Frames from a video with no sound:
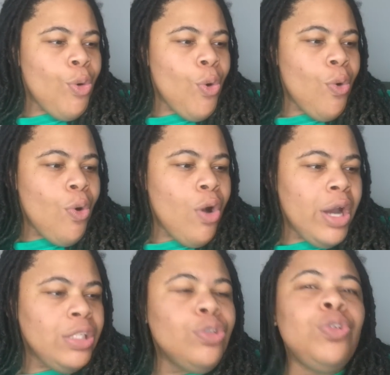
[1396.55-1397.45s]
Or
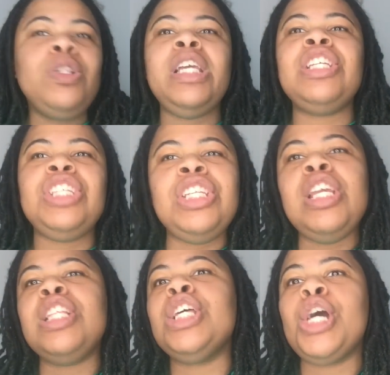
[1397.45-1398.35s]
do you think she
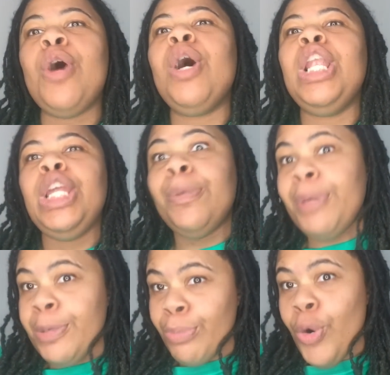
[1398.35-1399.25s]
needed to go a little
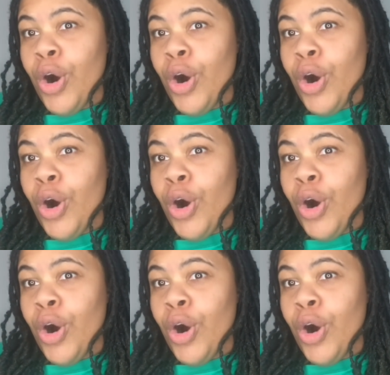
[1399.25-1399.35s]
bit more,